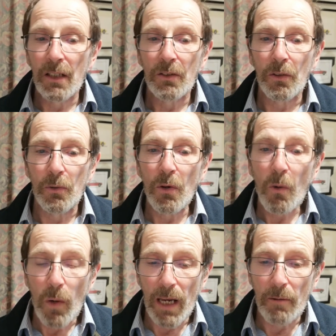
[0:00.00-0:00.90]
to do
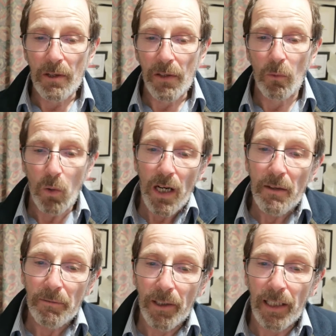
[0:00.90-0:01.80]
away with the
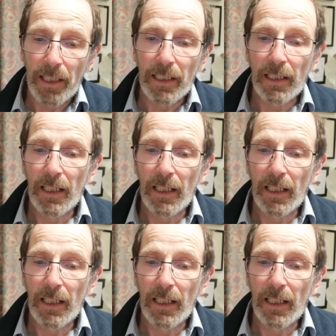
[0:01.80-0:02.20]
Wi-Fi